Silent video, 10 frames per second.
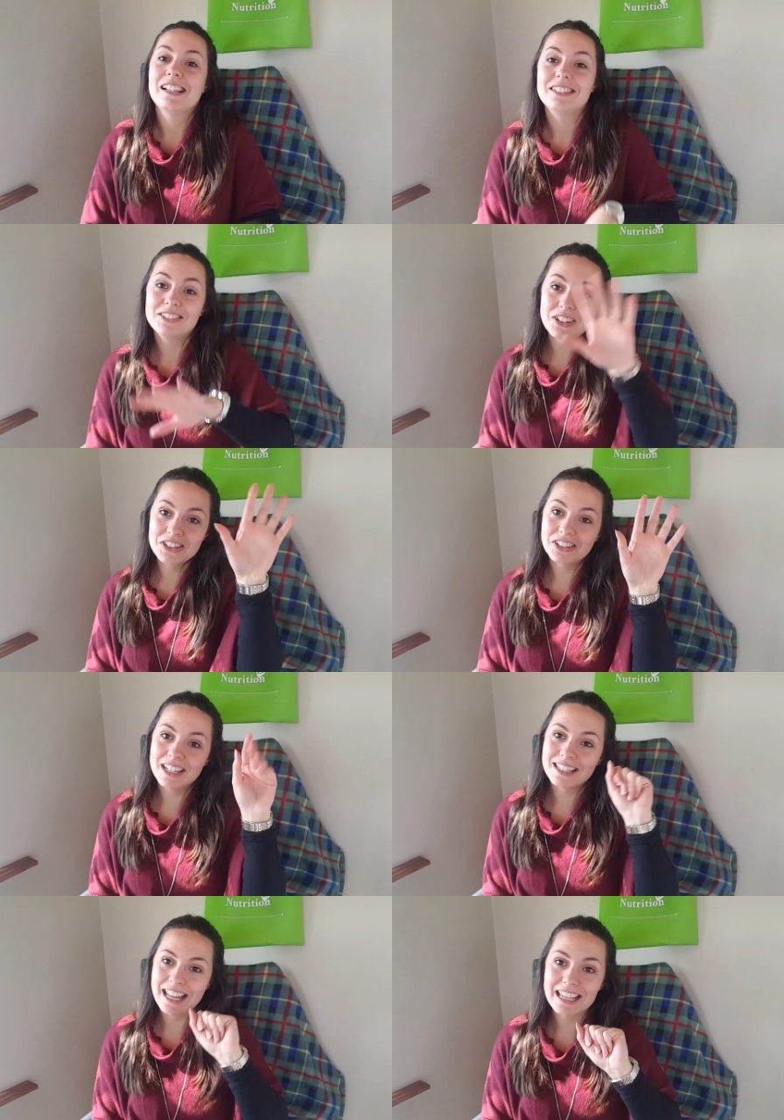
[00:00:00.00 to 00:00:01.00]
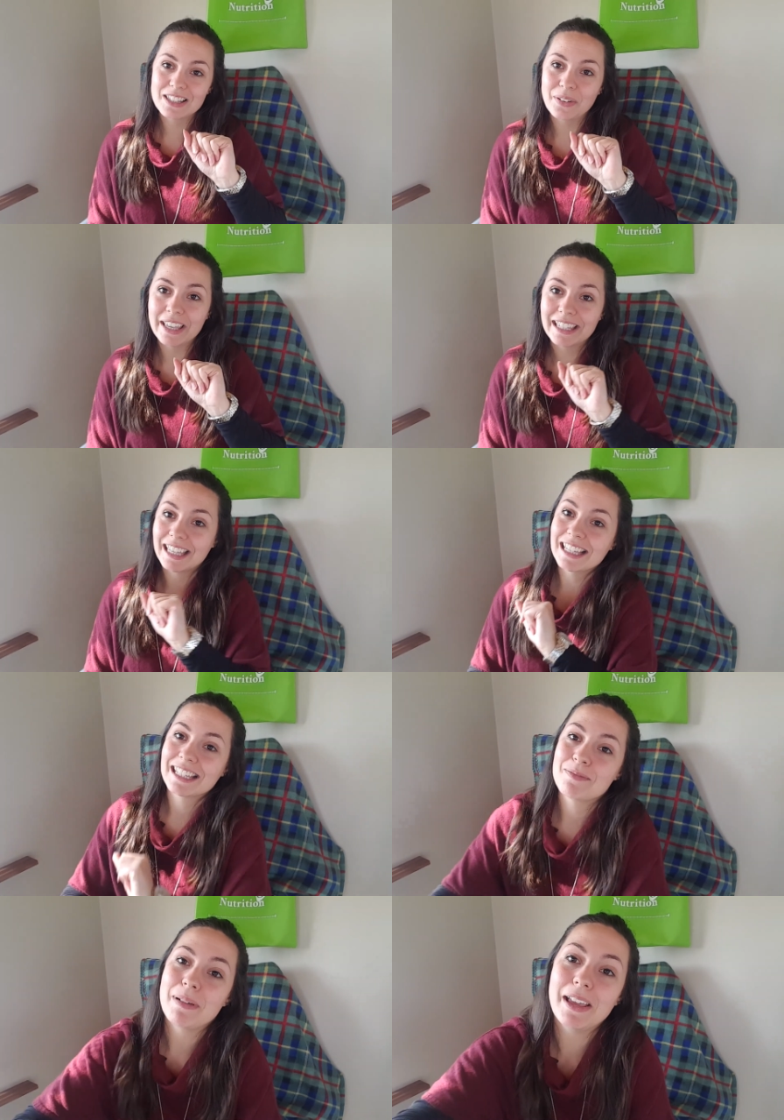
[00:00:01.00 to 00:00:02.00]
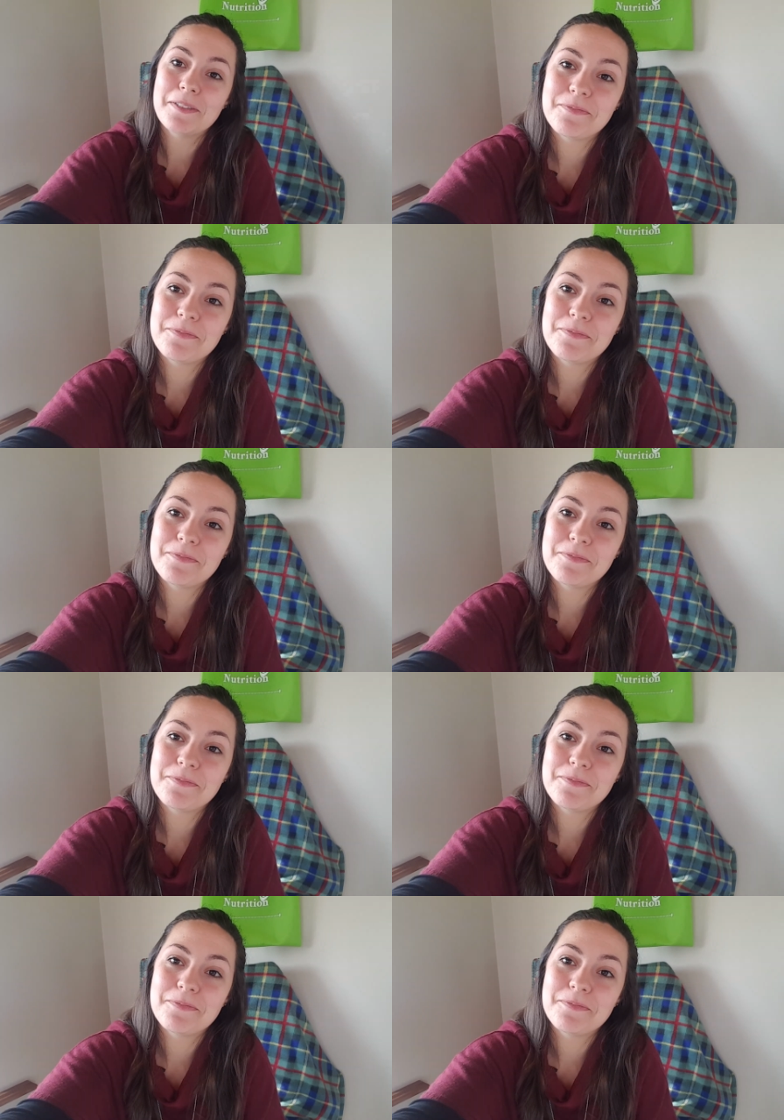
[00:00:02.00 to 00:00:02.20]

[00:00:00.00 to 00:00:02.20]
Talk to you guys next week. Bye.